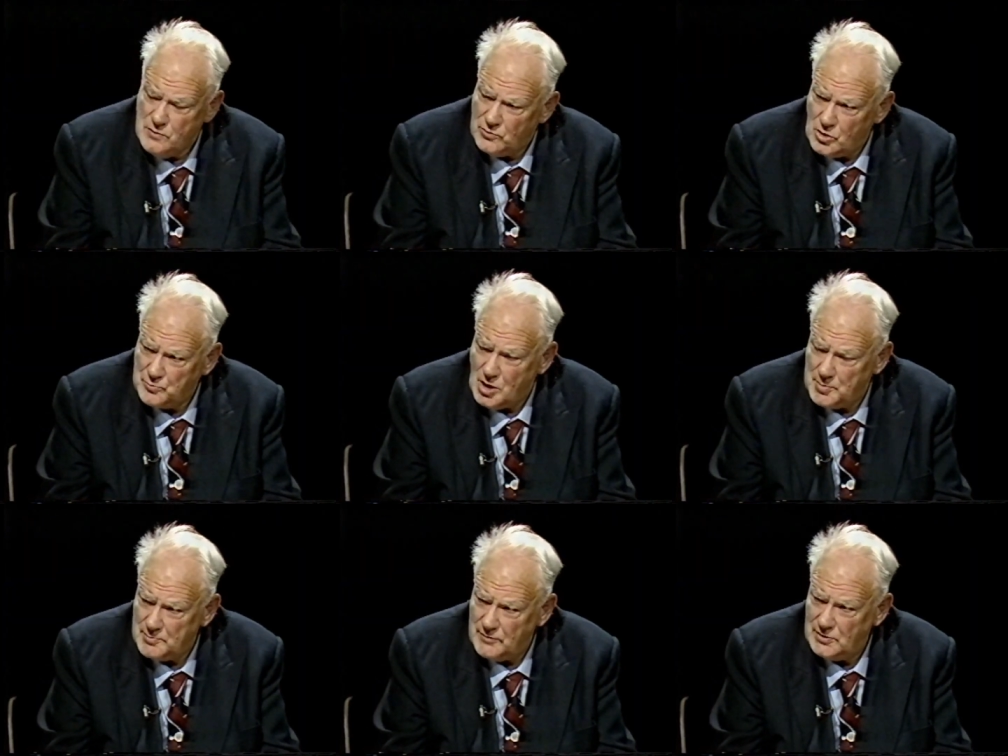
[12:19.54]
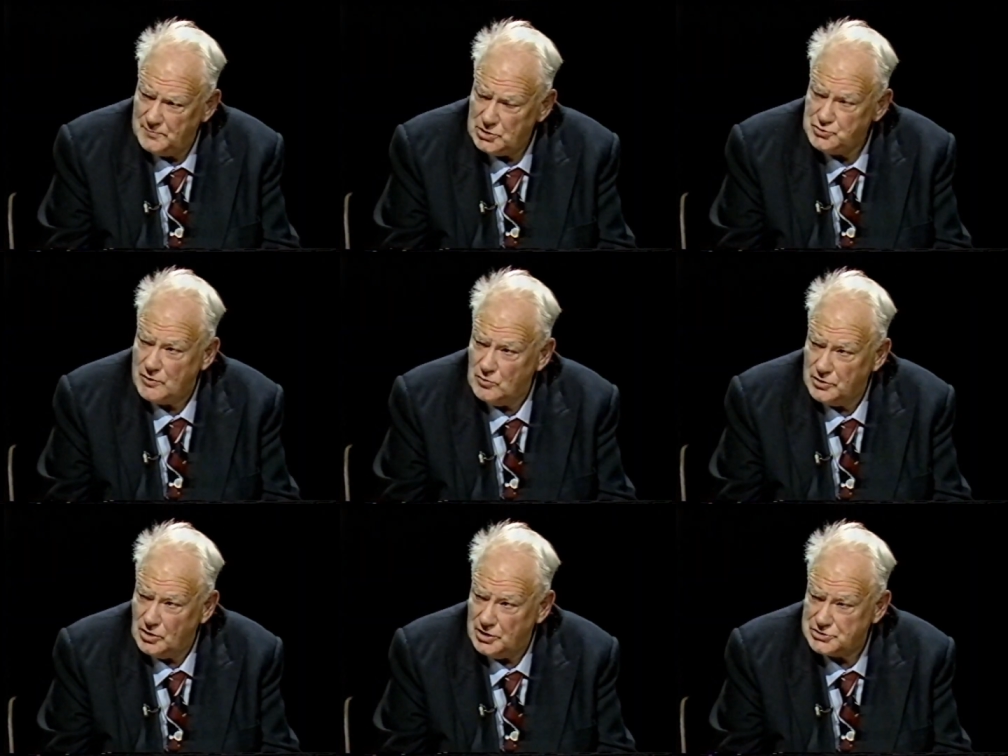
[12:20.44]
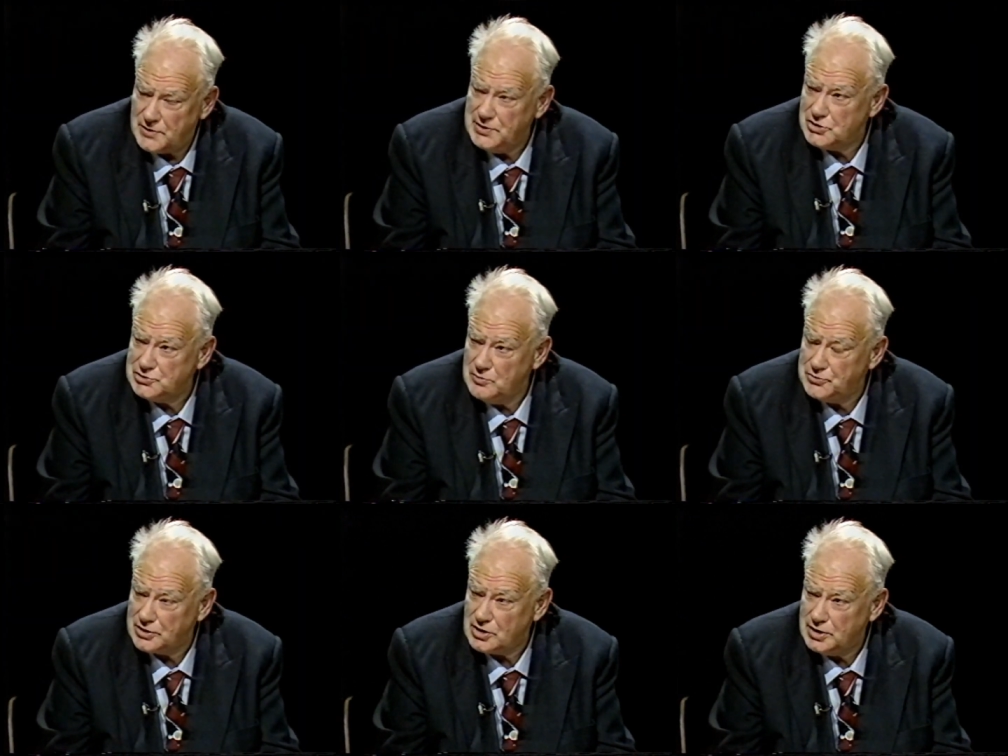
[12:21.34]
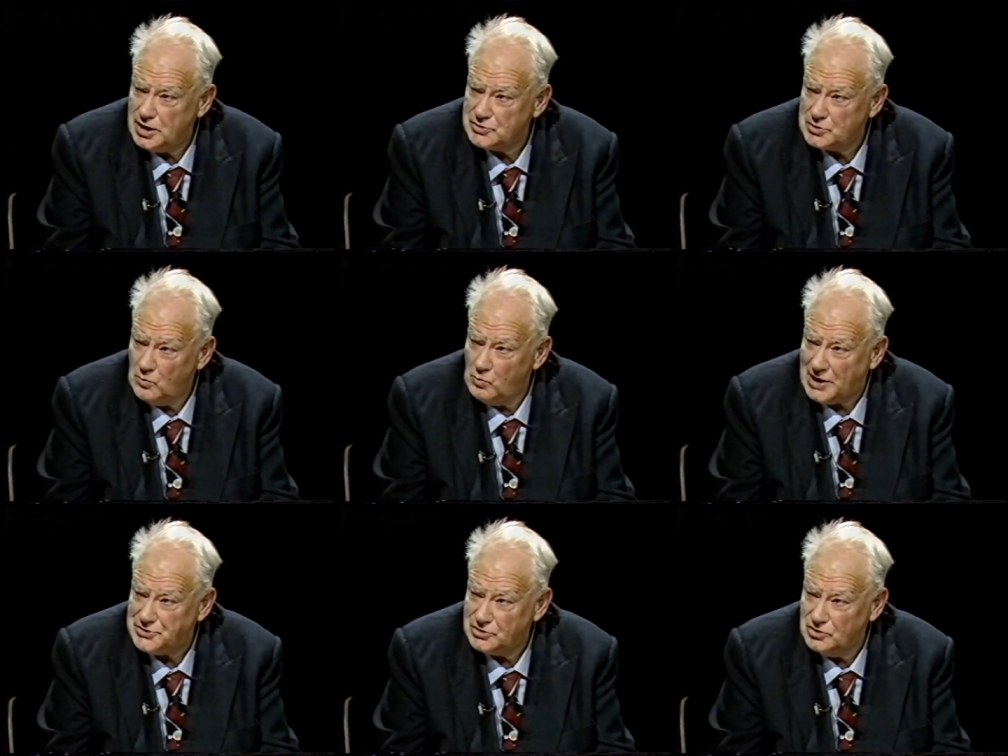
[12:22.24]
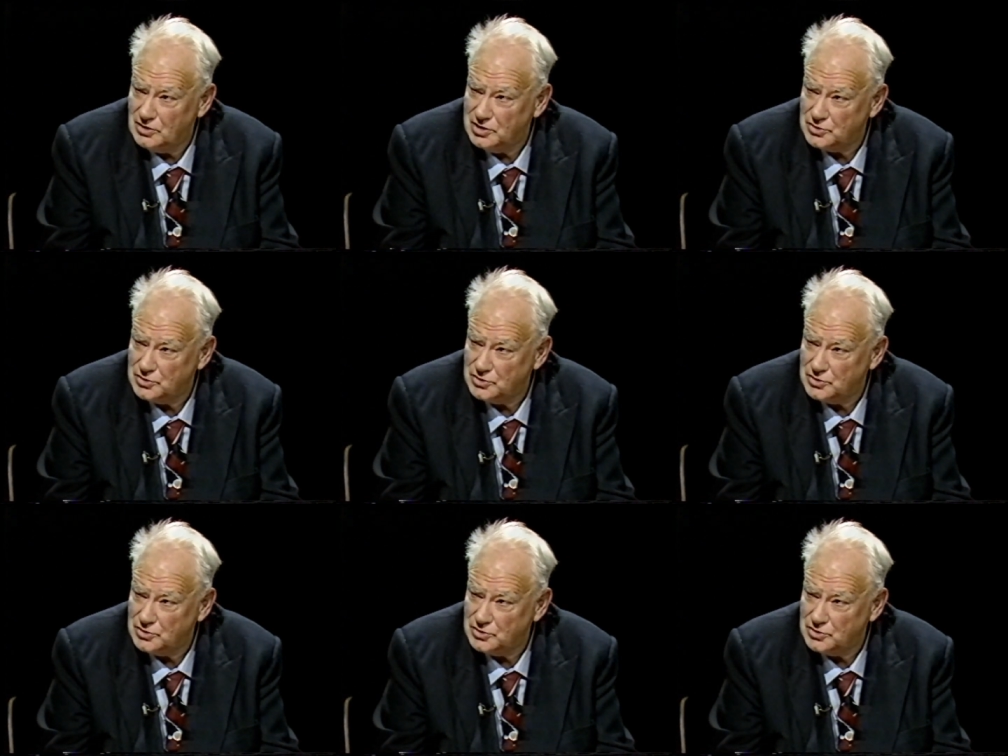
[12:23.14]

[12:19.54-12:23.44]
problem of um, general noise? I think it's known technically as white noise.